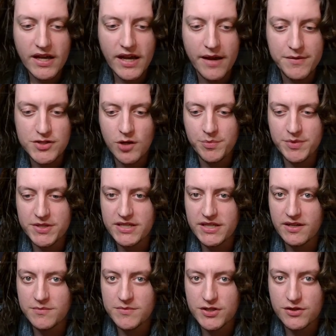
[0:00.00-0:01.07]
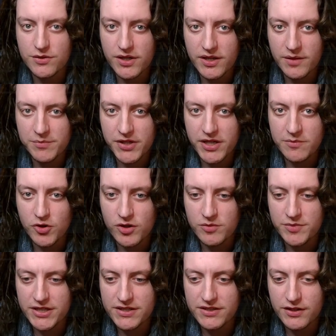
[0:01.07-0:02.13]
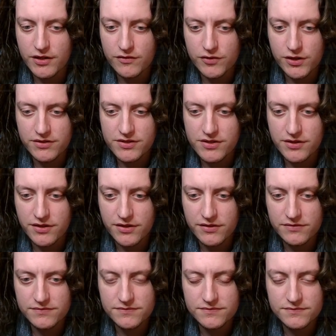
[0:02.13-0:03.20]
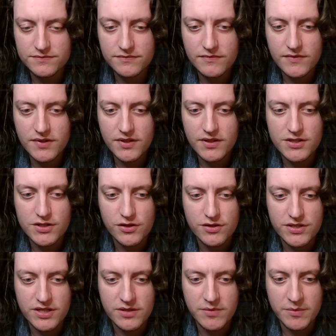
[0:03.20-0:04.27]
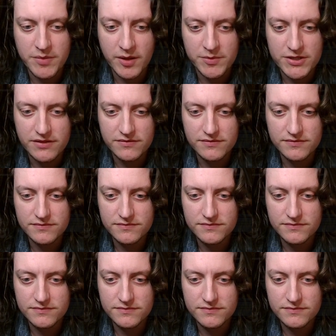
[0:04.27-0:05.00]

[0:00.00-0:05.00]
I was hoping to get him to play more, but he didn't go for it. So this turn's gonna be Palpatine.